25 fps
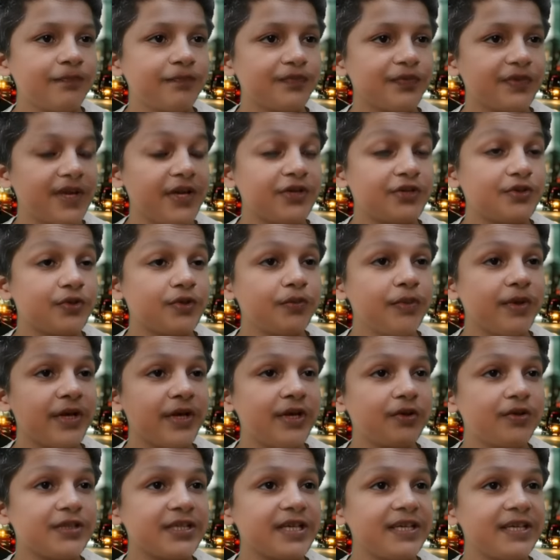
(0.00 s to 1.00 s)
It should be
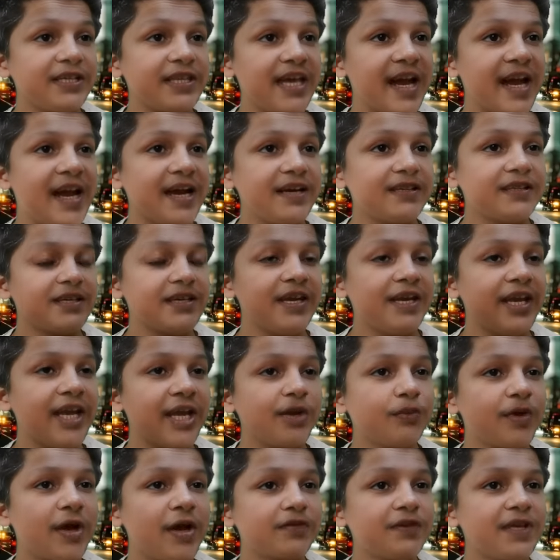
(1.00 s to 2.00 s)
noted that the
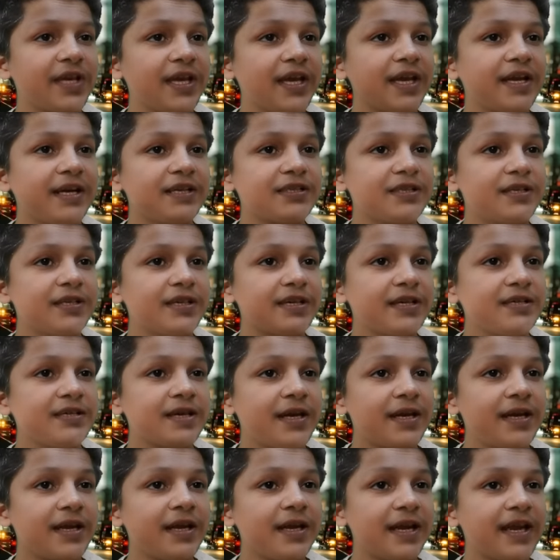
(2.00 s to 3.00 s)
name of the character is
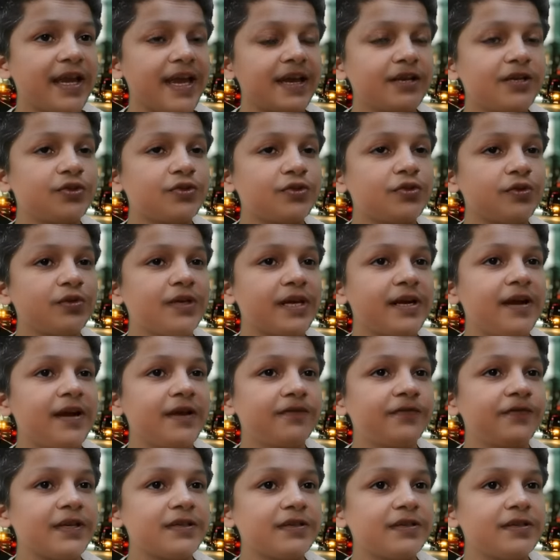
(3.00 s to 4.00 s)
actually a
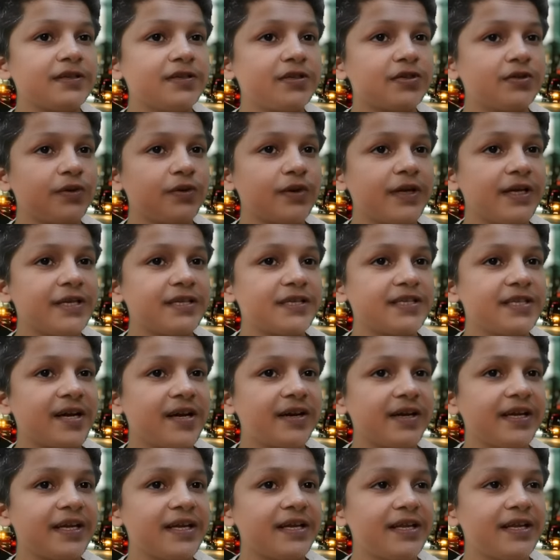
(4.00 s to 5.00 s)
reference to a
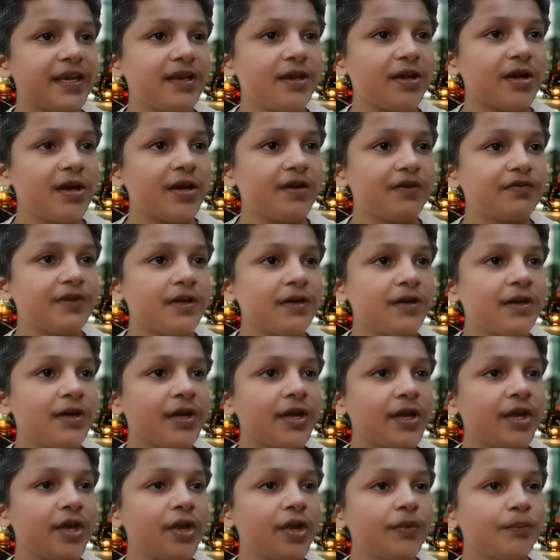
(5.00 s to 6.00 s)
historical king of the
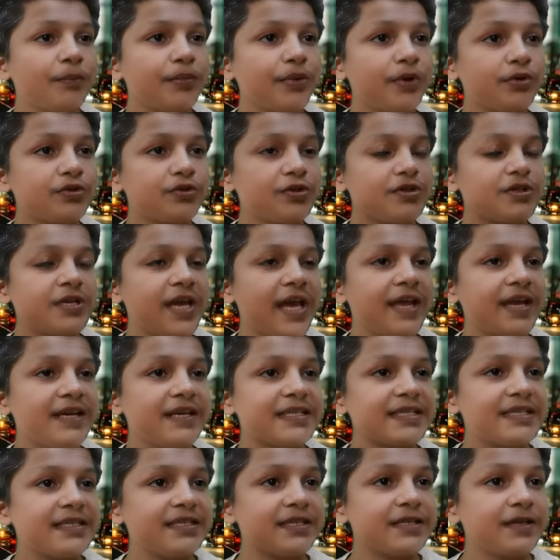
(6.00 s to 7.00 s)

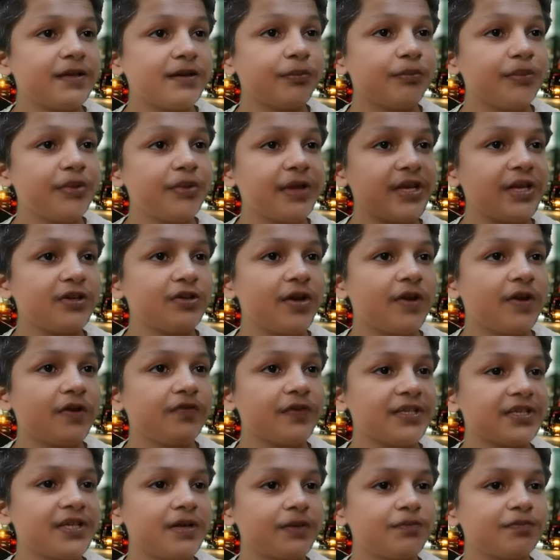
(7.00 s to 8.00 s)
proto-dynast period of
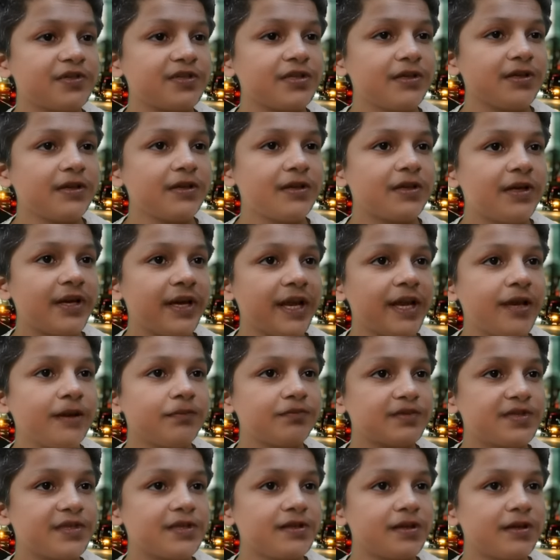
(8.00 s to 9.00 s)
Egypt
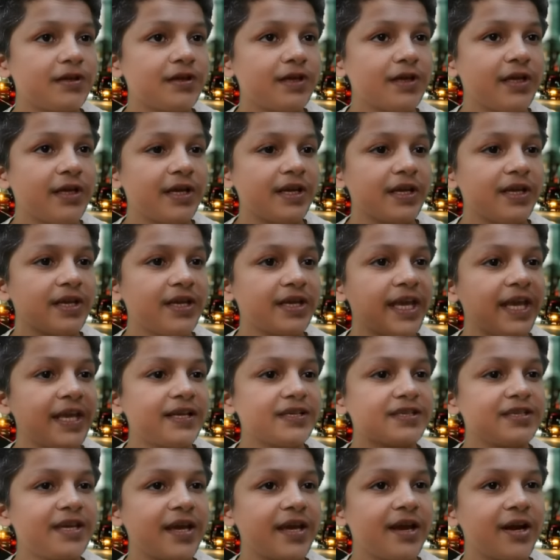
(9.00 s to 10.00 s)
named King
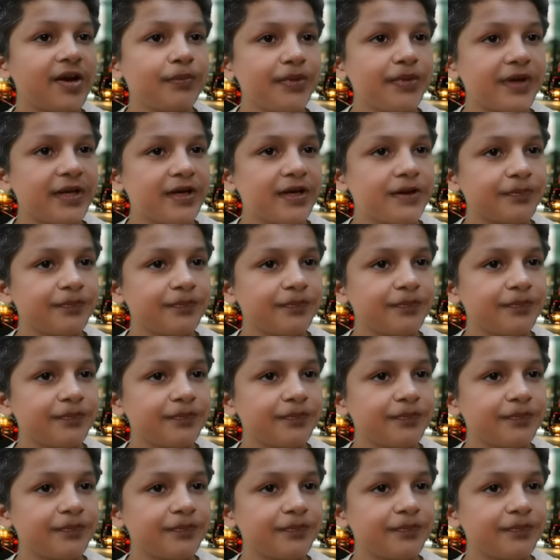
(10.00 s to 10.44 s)
Scorpion.